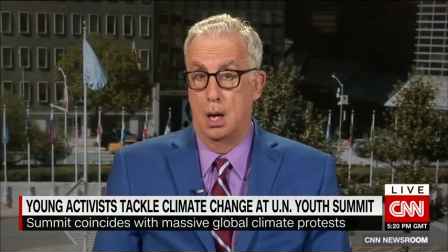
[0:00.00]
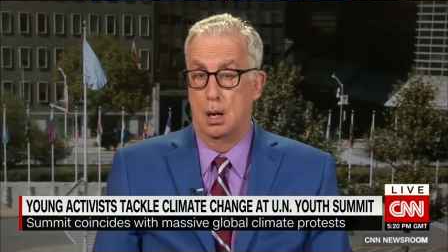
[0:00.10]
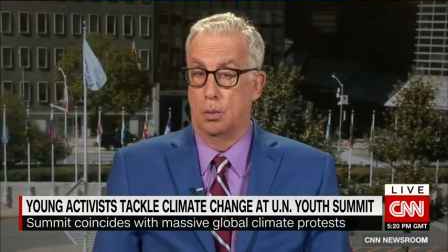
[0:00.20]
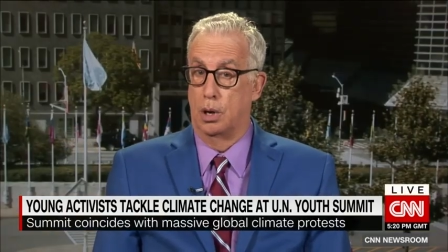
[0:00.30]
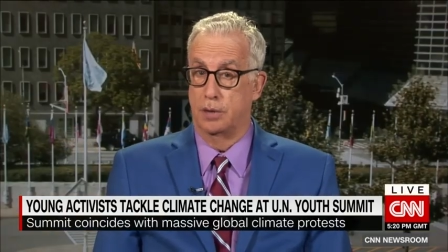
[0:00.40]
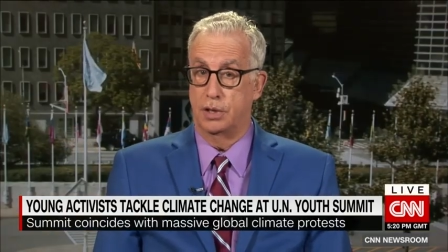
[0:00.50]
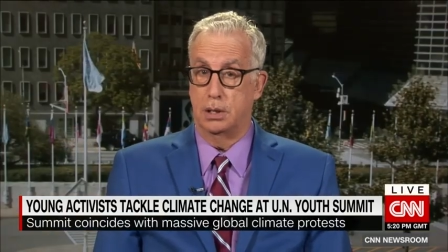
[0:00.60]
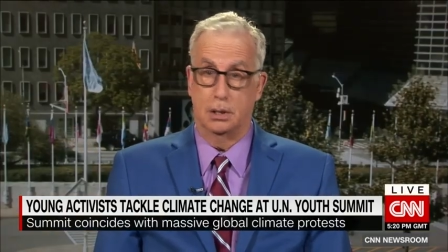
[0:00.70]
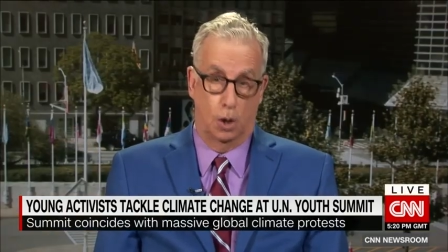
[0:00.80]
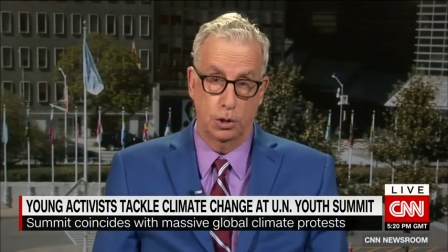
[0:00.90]
one of
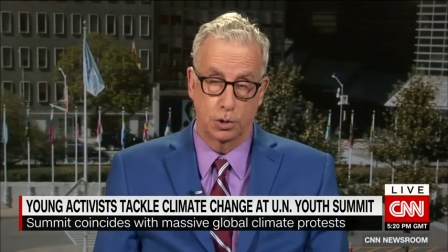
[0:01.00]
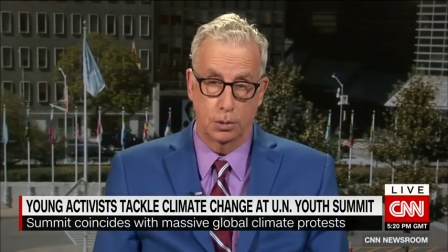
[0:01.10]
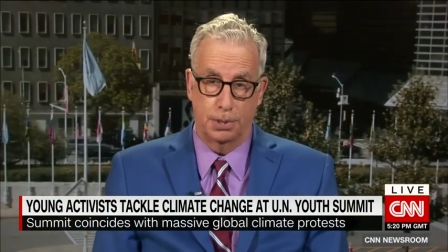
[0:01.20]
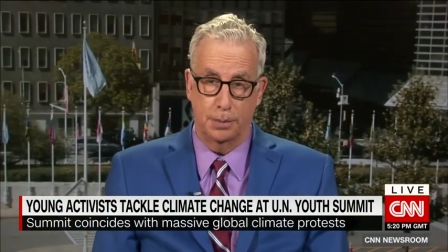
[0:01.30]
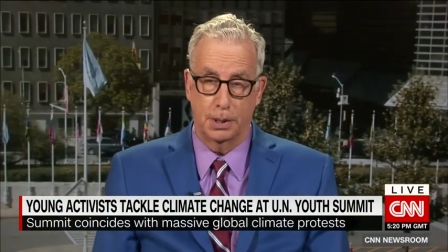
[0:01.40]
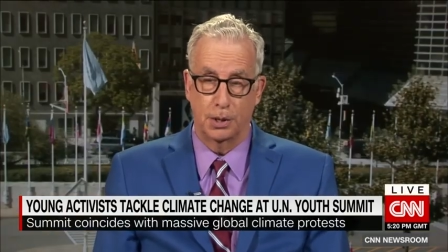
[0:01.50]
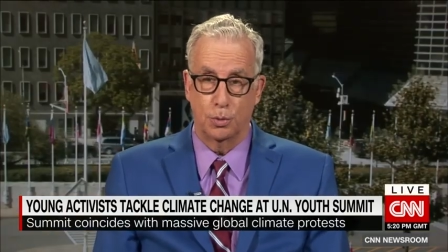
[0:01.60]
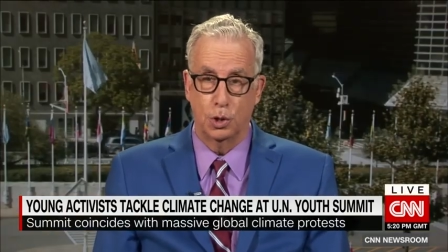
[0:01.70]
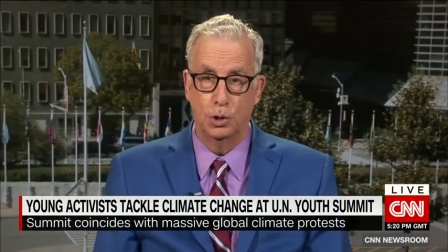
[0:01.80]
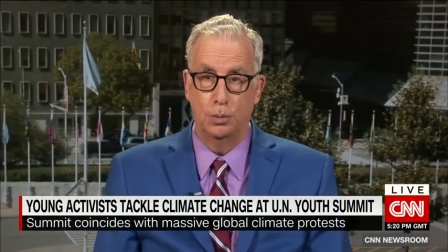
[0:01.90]
the older people in the
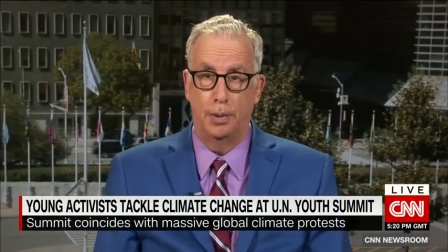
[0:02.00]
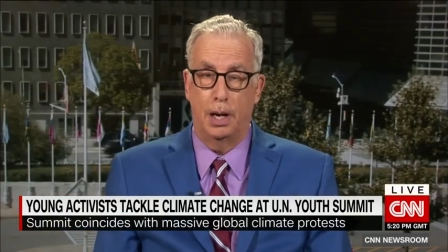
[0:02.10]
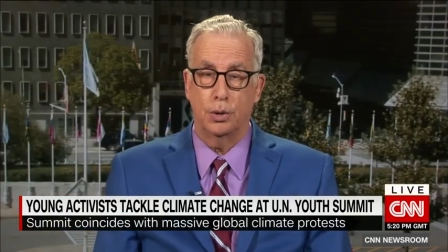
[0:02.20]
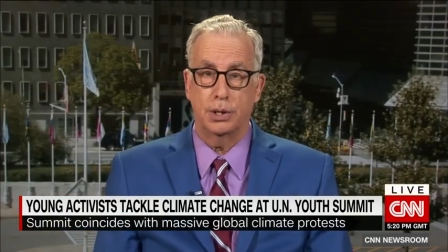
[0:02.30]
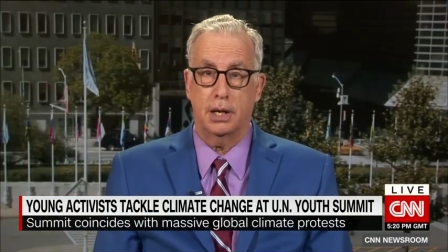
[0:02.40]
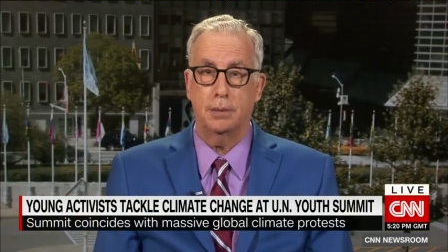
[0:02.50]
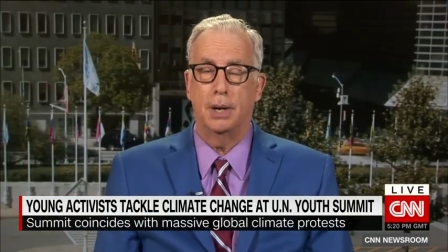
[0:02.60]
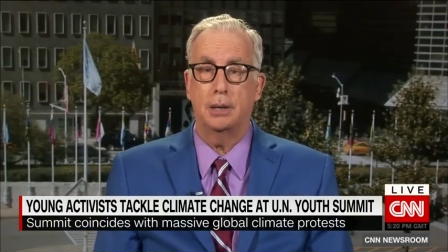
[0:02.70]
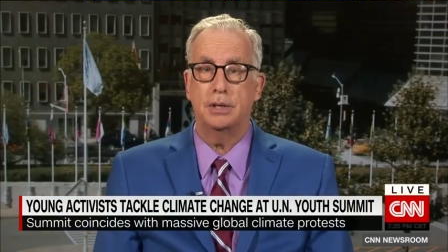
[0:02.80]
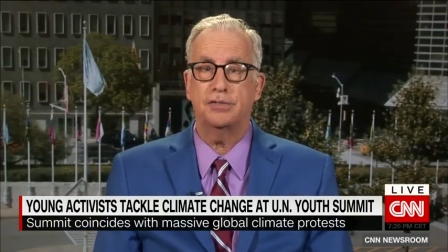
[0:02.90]
room, I don't think he'd
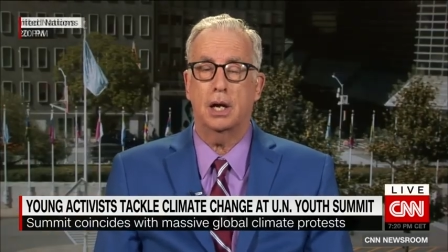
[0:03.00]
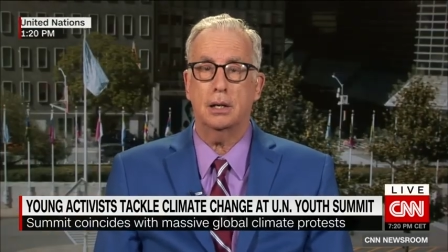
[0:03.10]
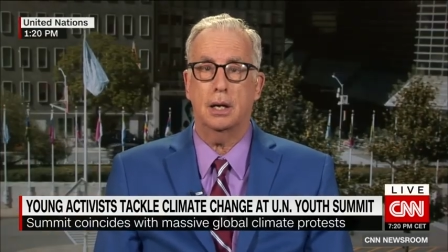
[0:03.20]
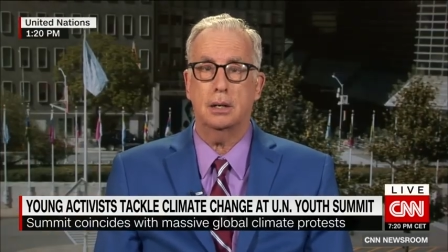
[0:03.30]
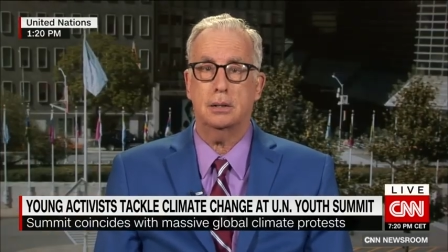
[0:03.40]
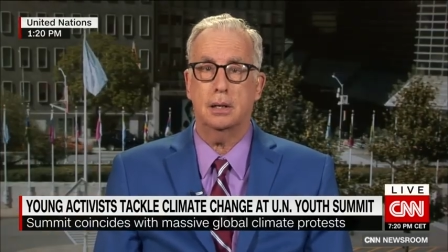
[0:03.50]
mind me saying that,